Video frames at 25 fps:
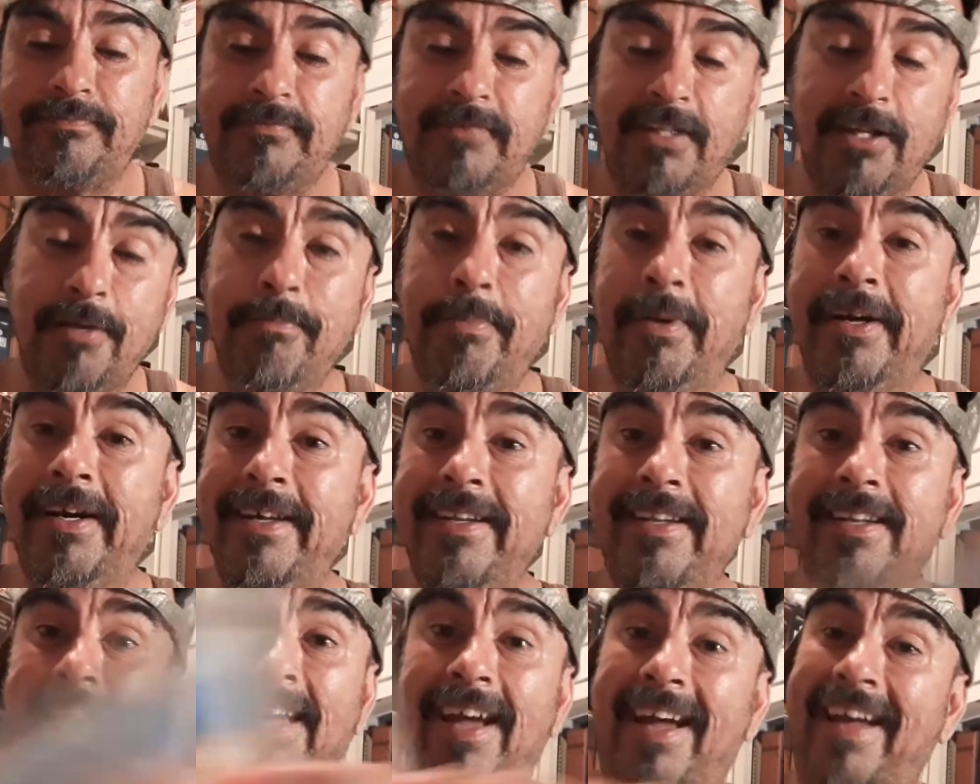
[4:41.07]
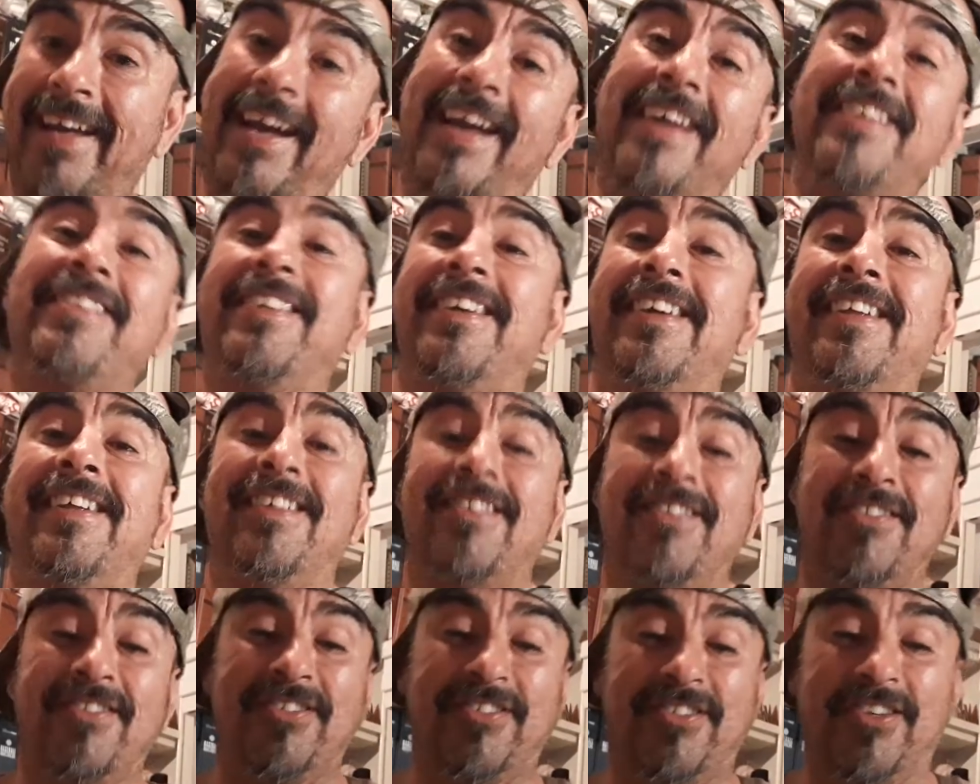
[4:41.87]
but I
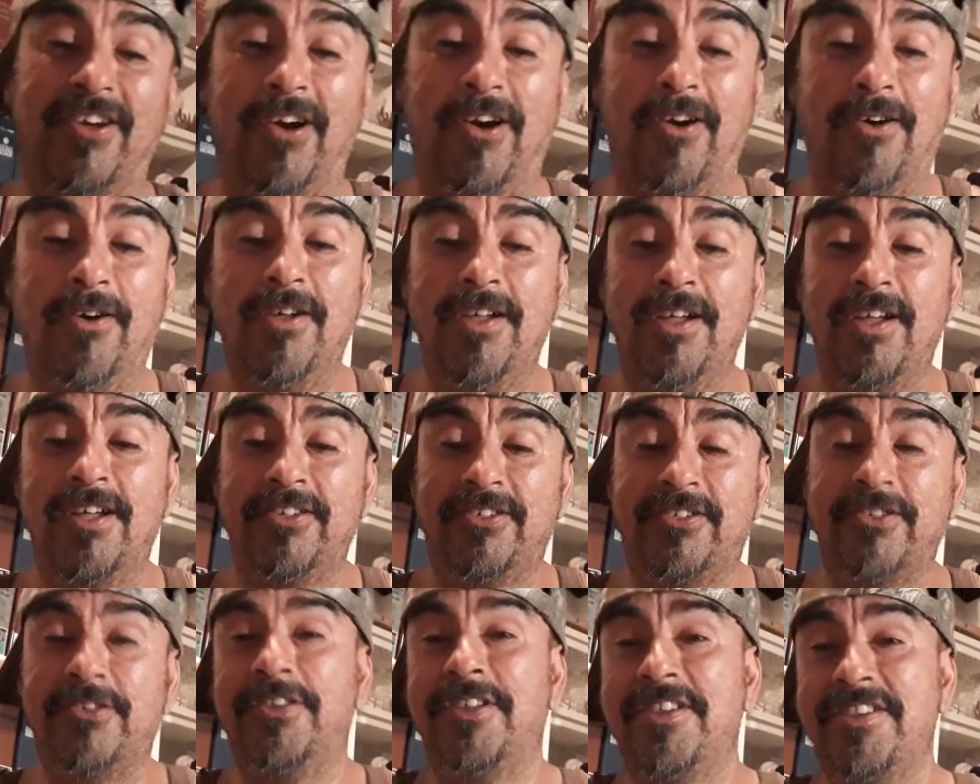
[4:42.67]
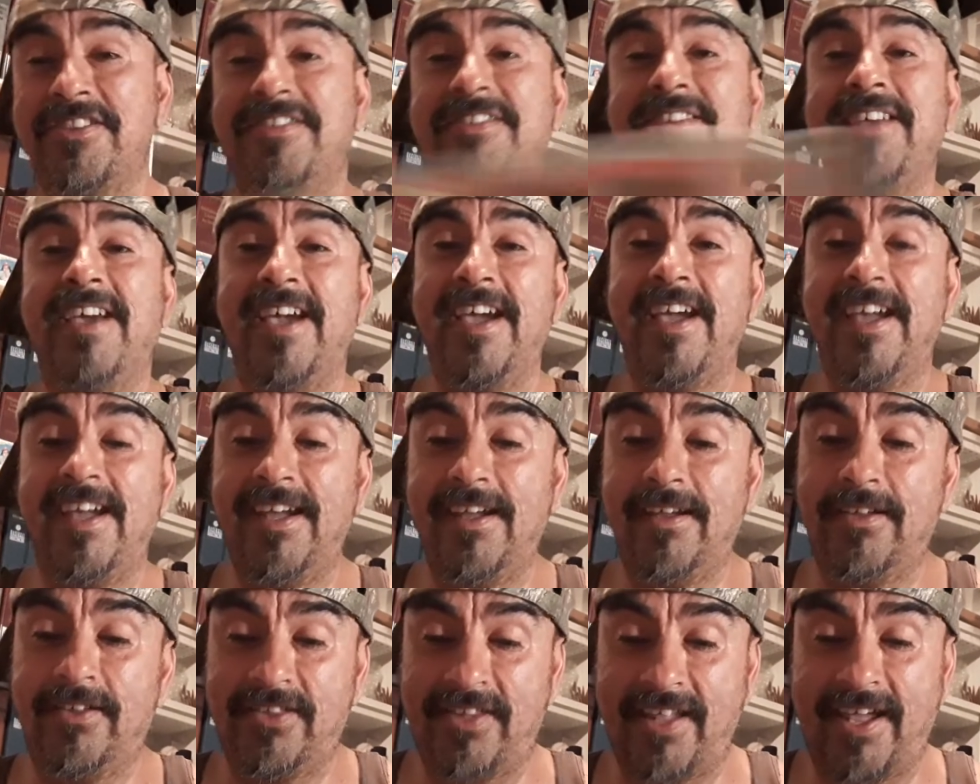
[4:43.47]
didn't. So to this
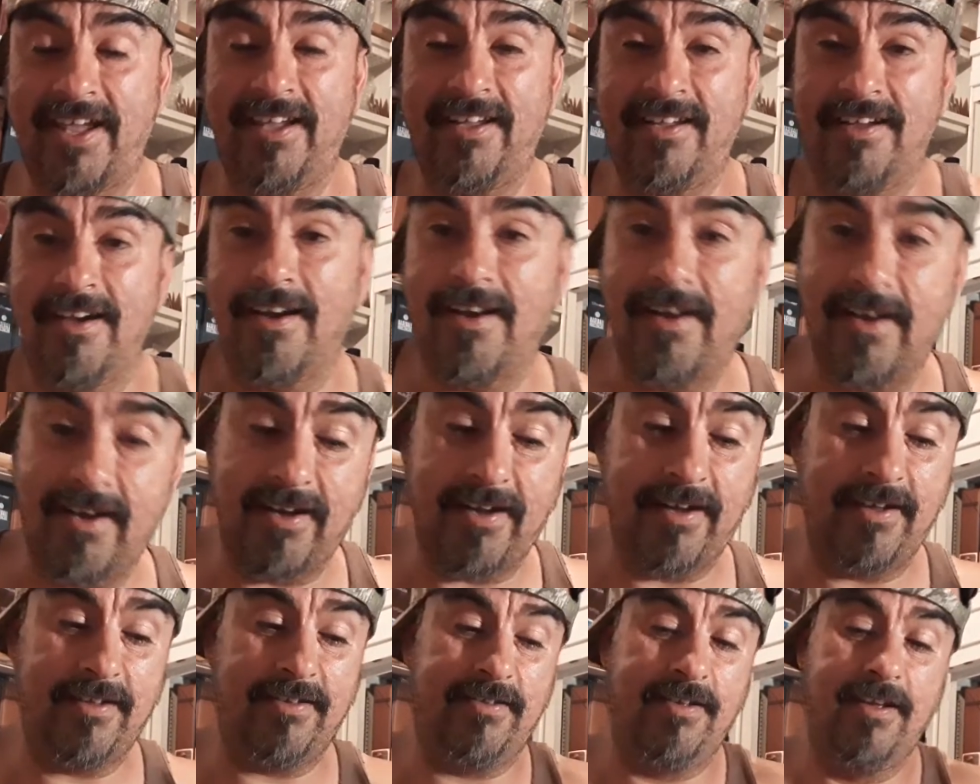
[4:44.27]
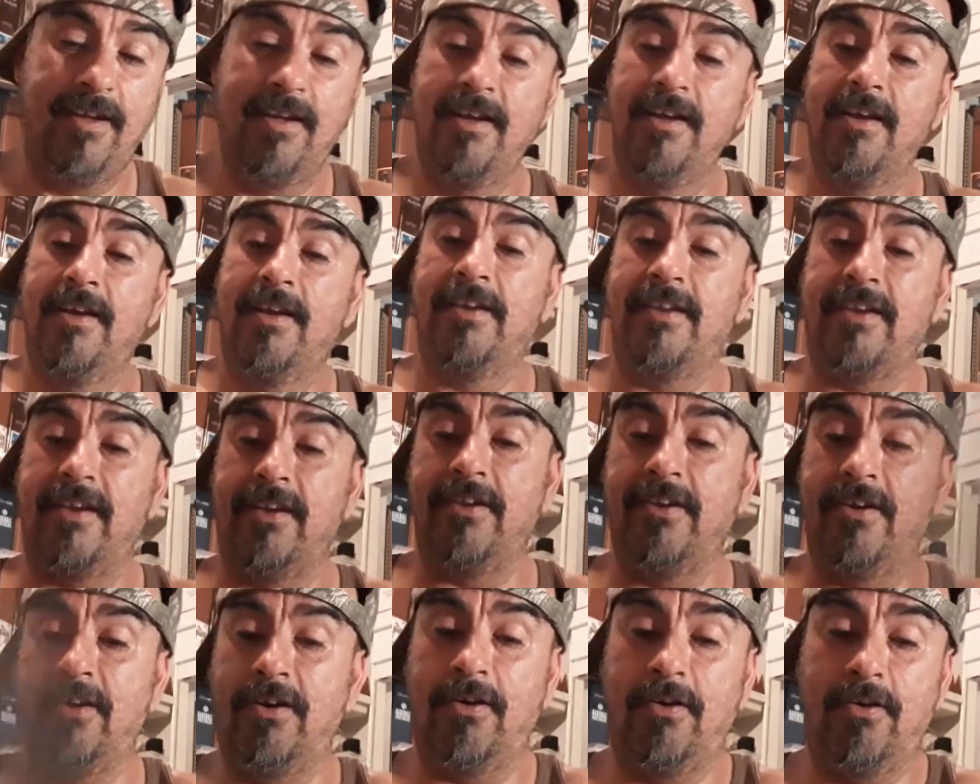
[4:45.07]
day, thank God,
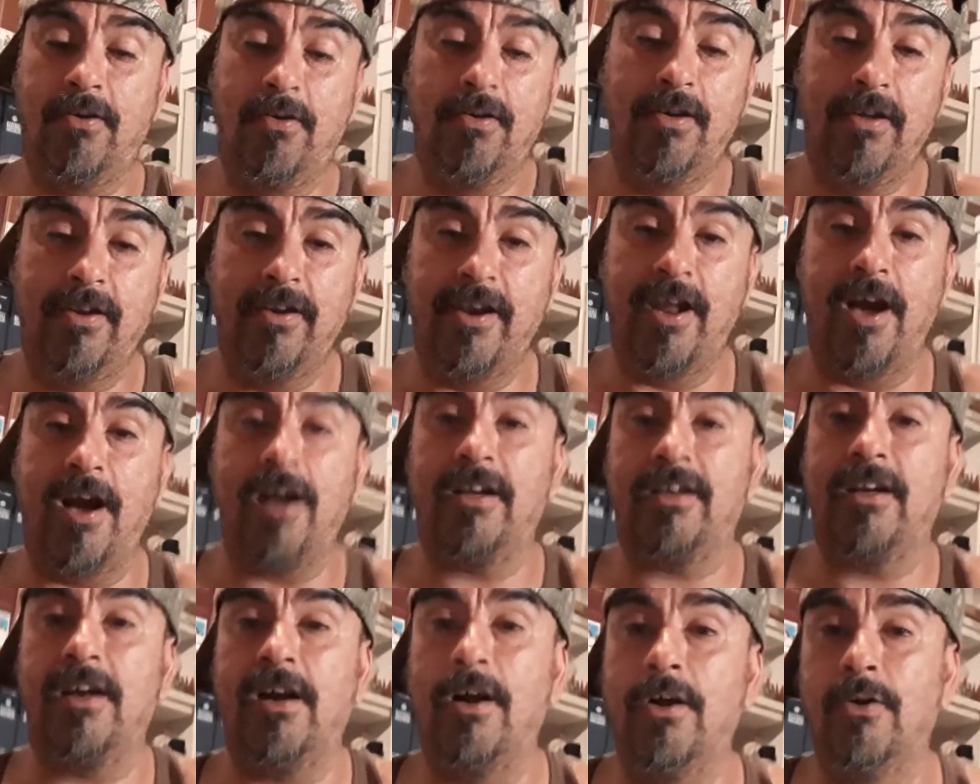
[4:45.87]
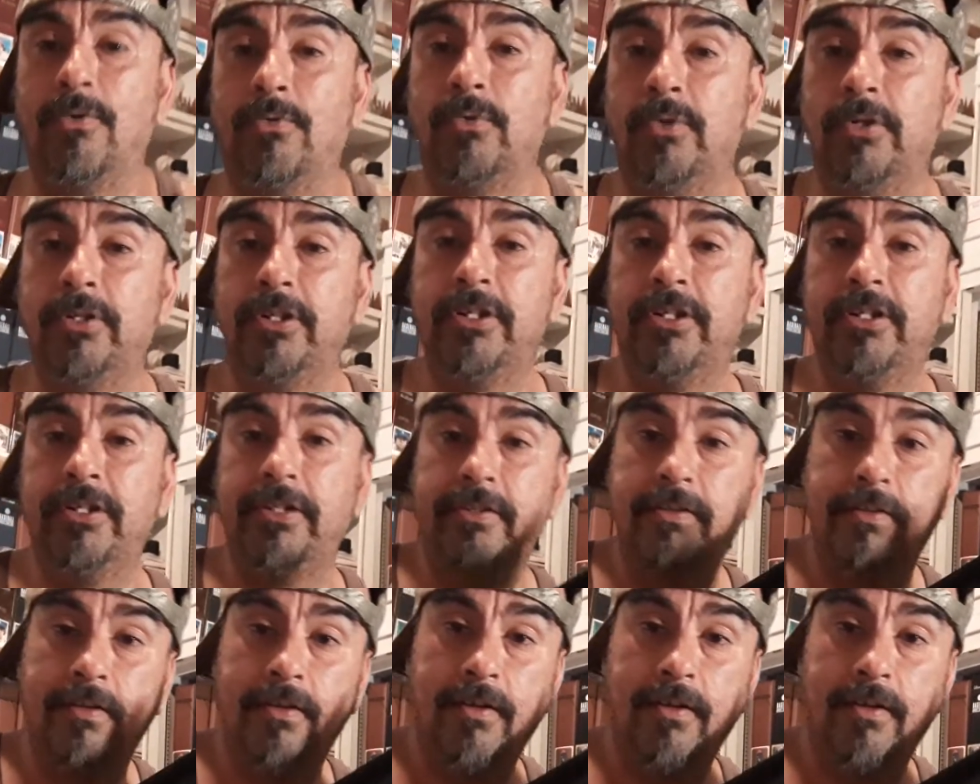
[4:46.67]
knock on wood.